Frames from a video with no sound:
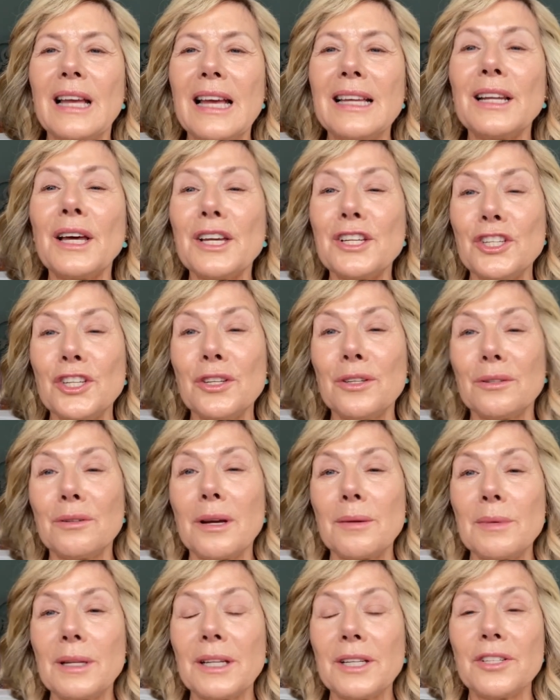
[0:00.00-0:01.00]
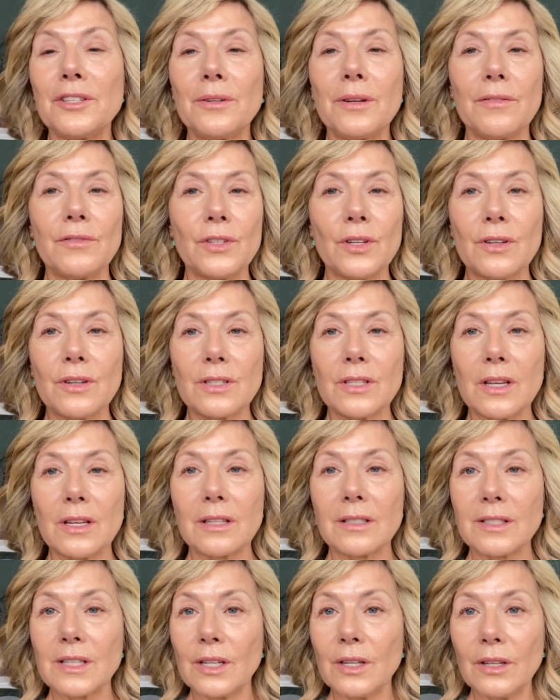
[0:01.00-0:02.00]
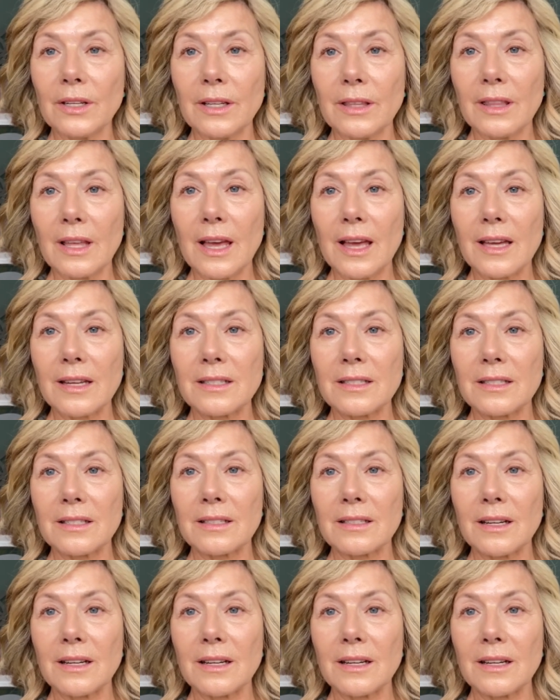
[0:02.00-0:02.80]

And I do. I mean, I do have dark circles, and look at that.